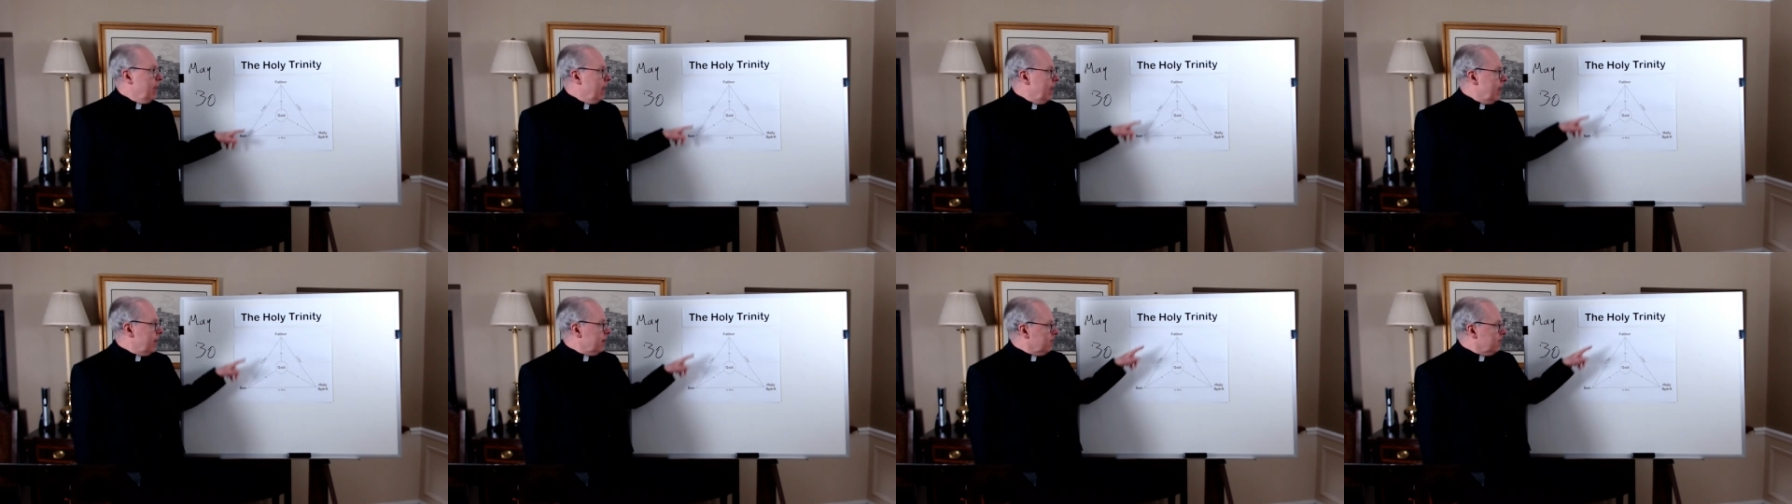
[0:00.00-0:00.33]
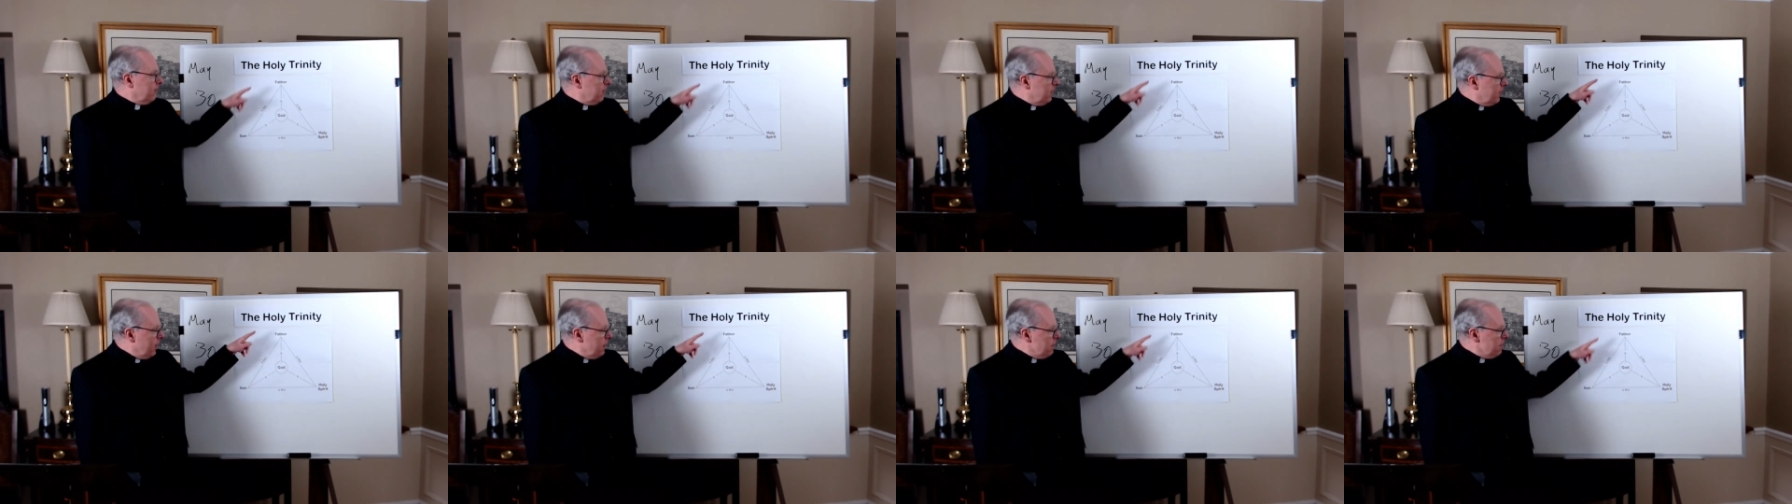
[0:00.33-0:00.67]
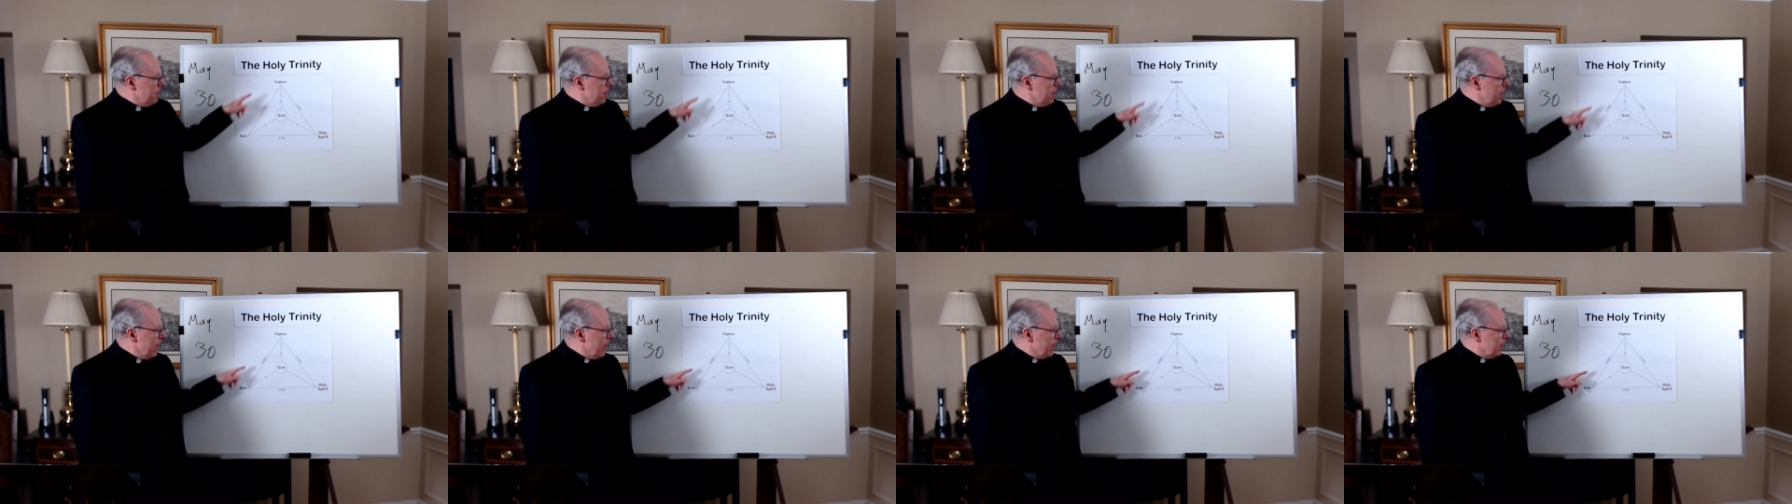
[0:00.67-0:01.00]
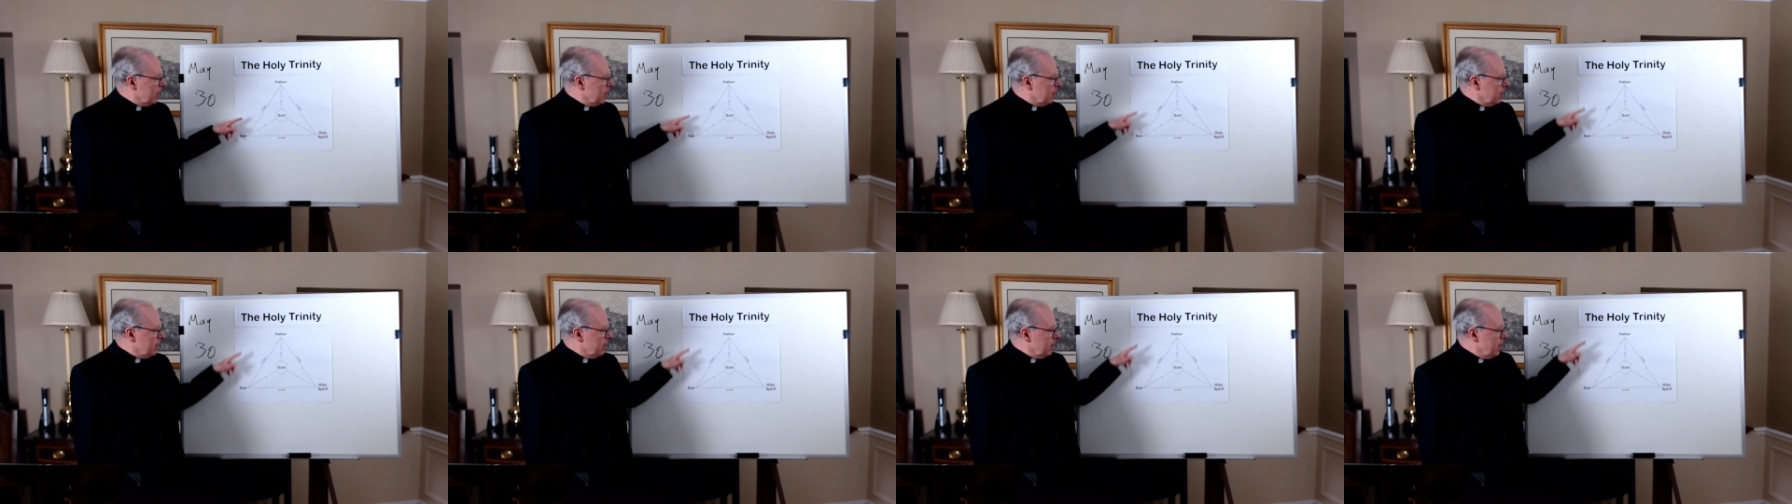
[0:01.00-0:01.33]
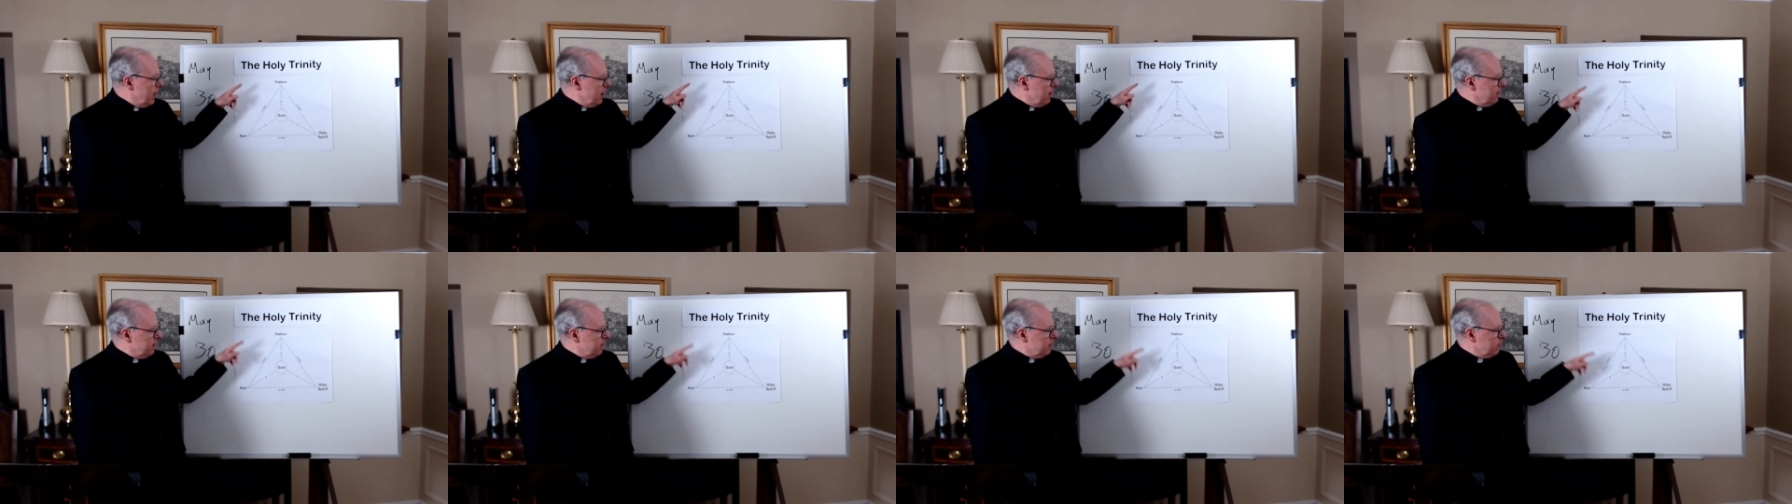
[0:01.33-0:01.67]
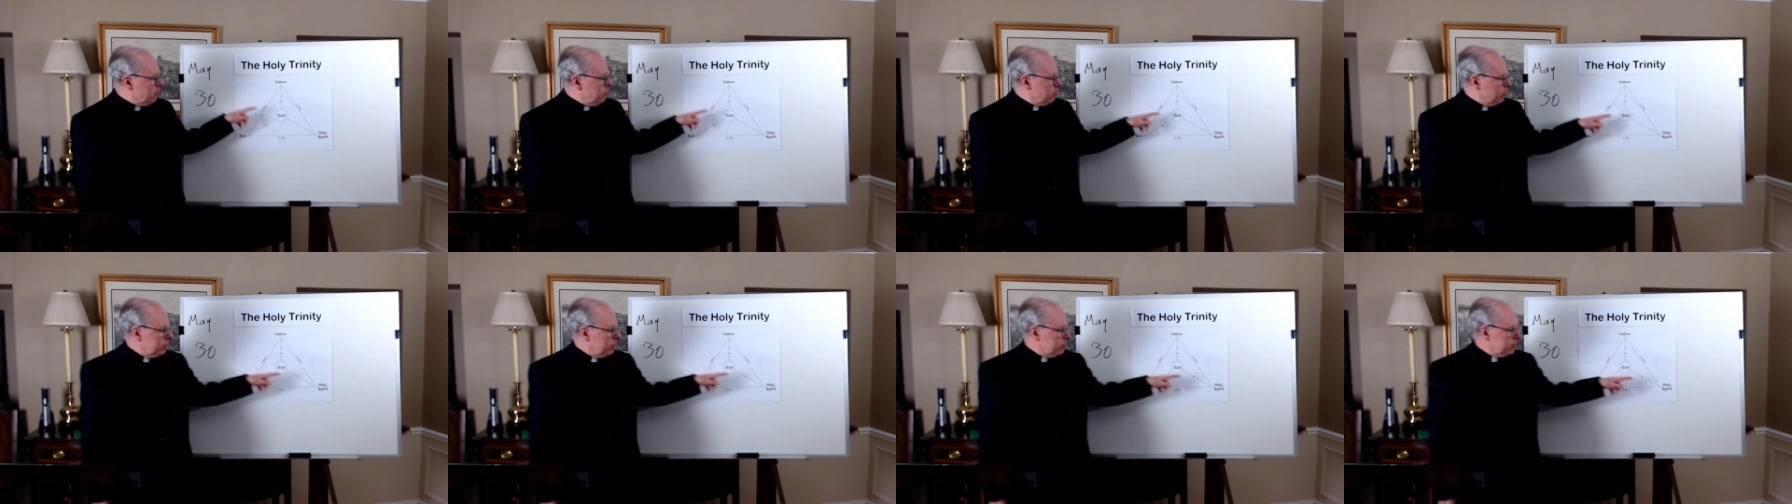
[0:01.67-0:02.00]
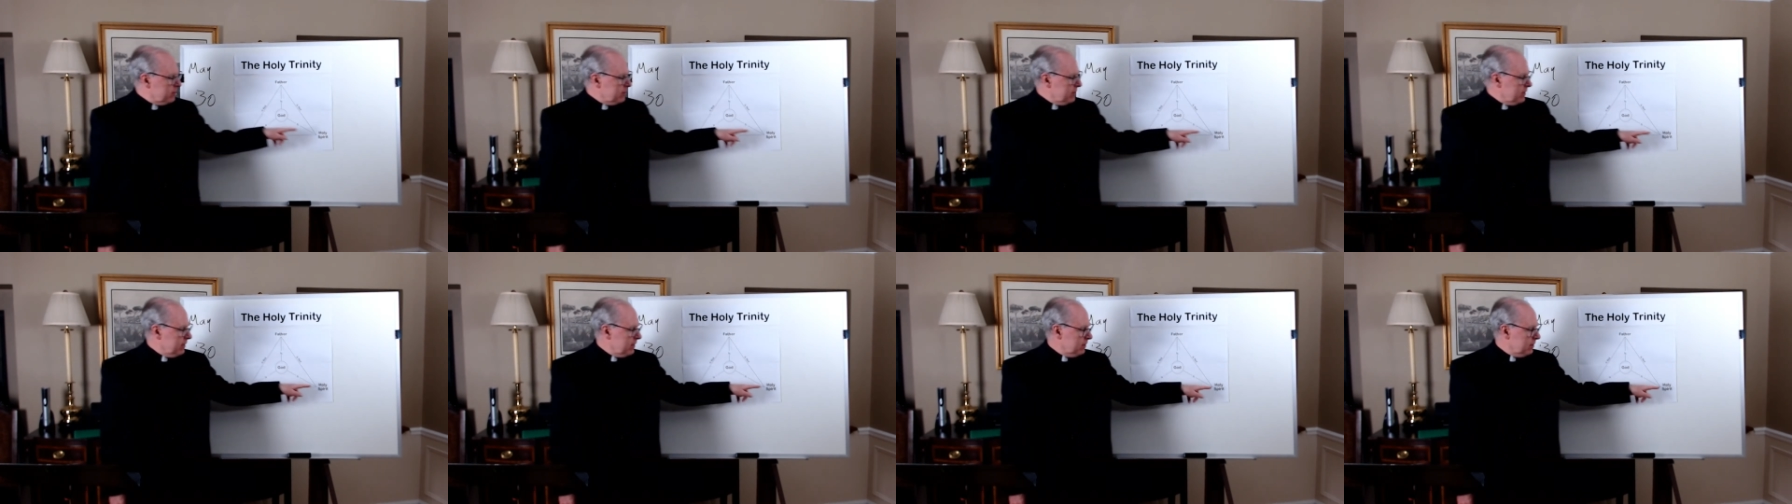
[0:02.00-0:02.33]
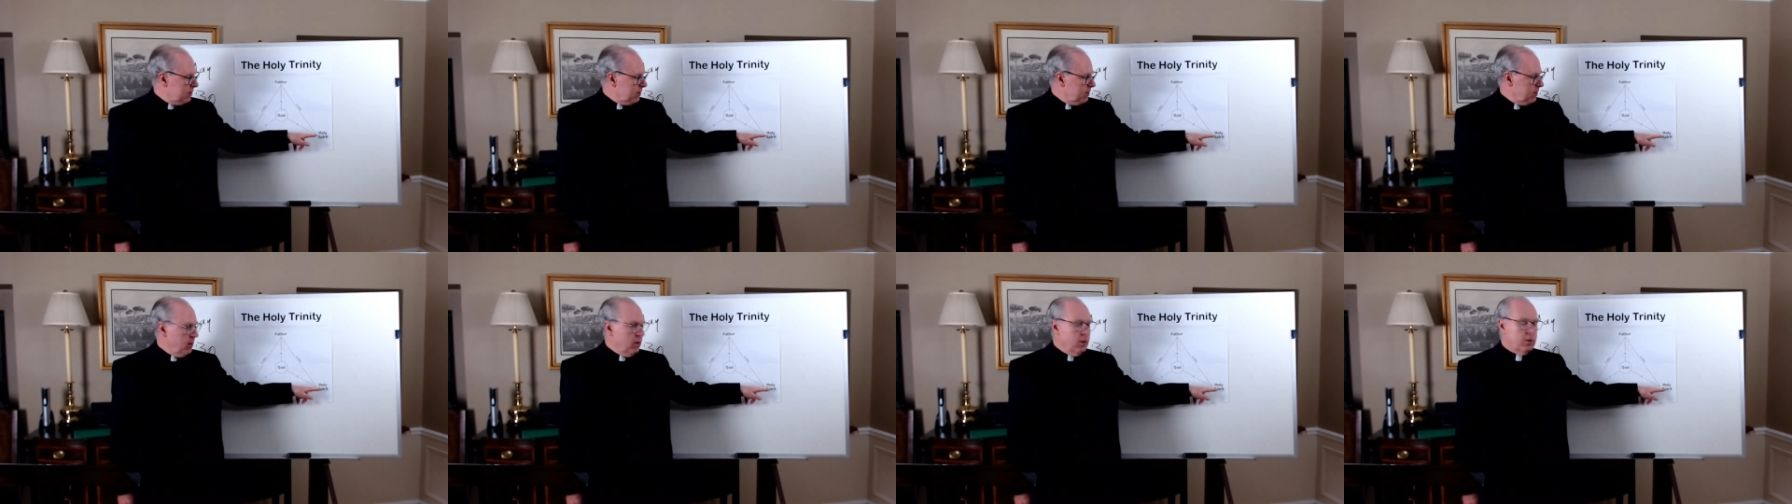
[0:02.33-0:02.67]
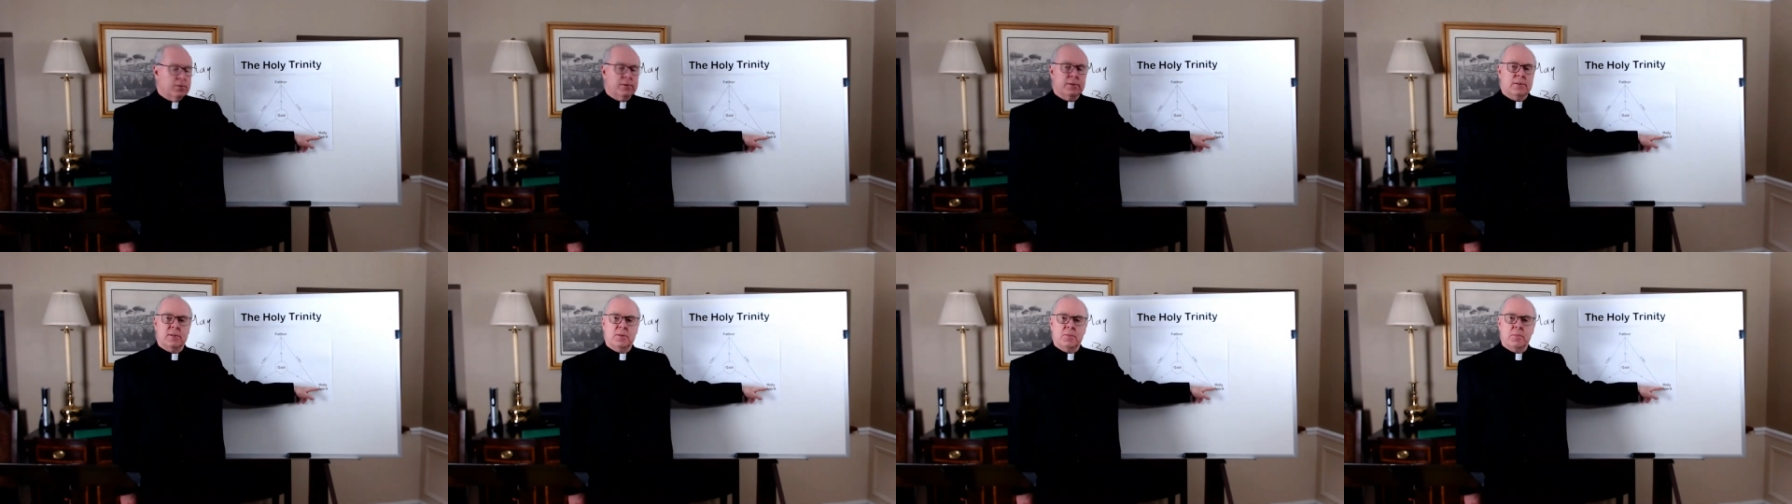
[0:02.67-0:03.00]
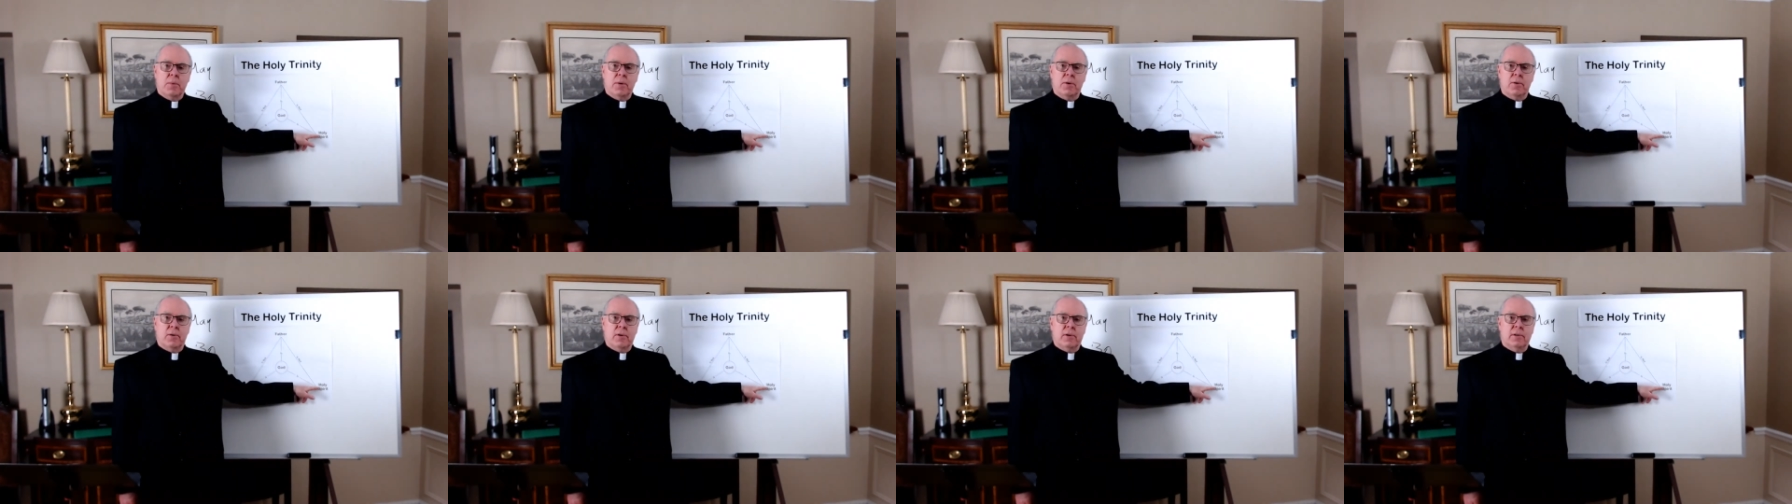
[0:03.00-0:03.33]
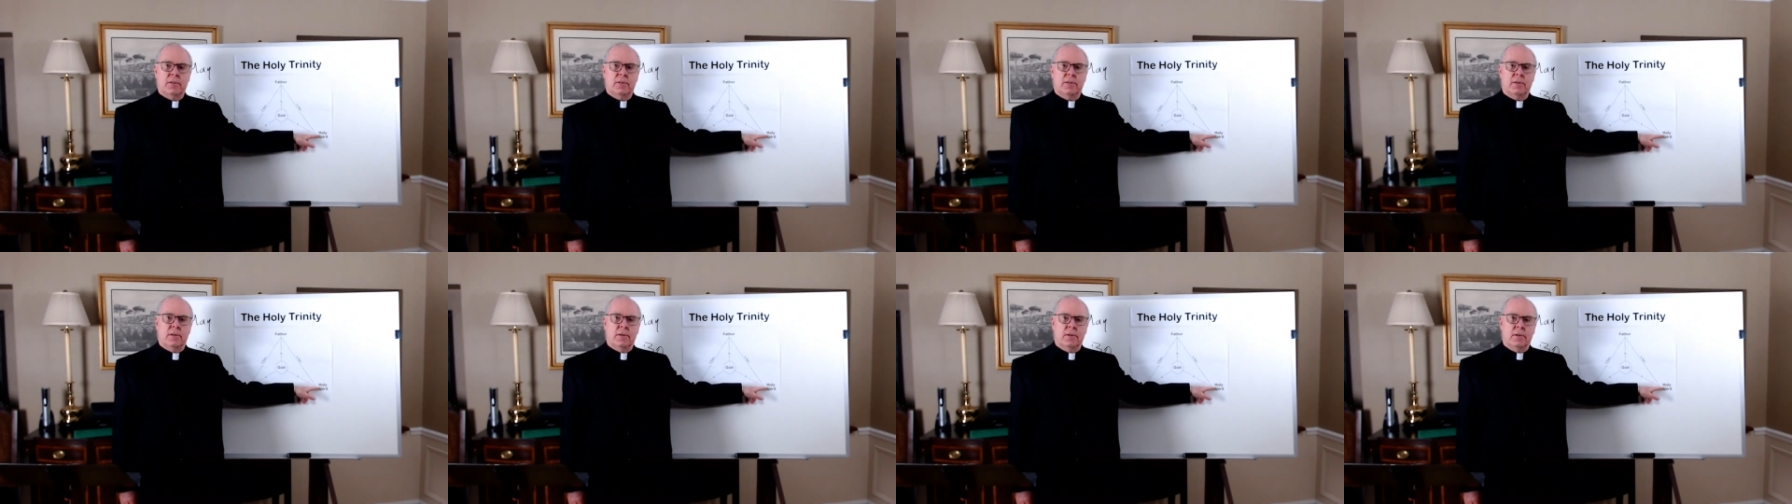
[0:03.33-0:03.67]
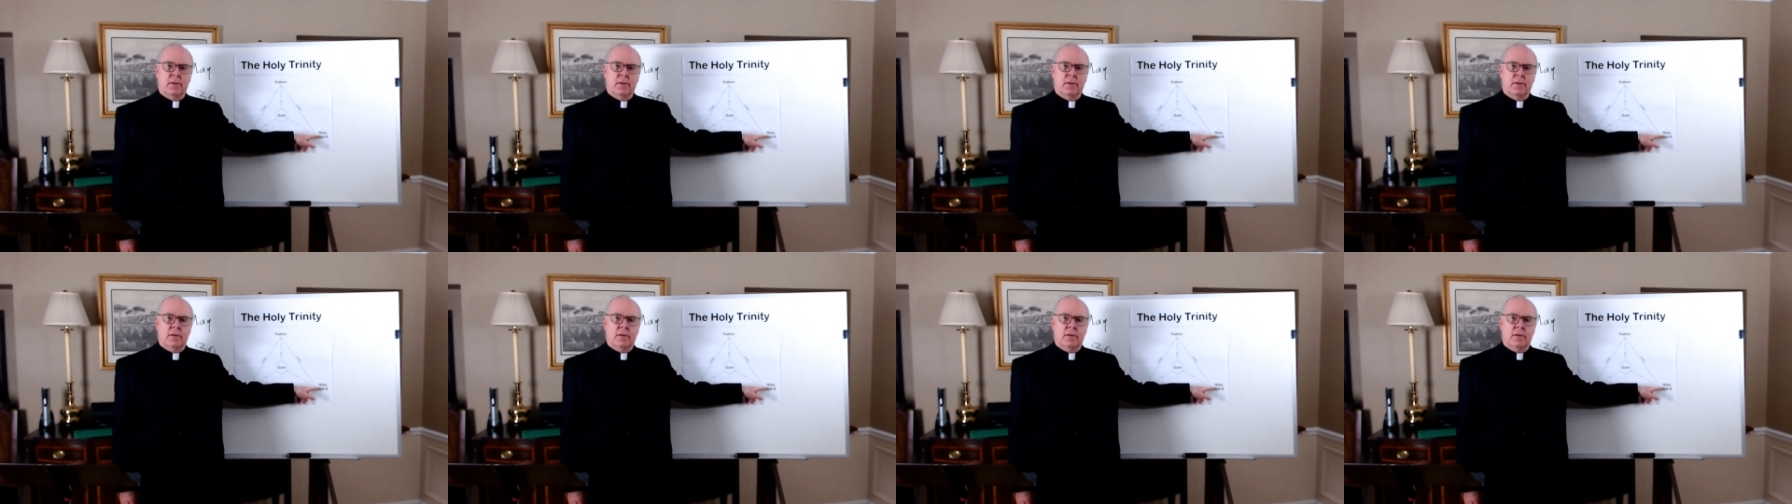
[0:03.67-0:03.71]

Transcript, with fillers: And from that love proceeds the Holy Spirit.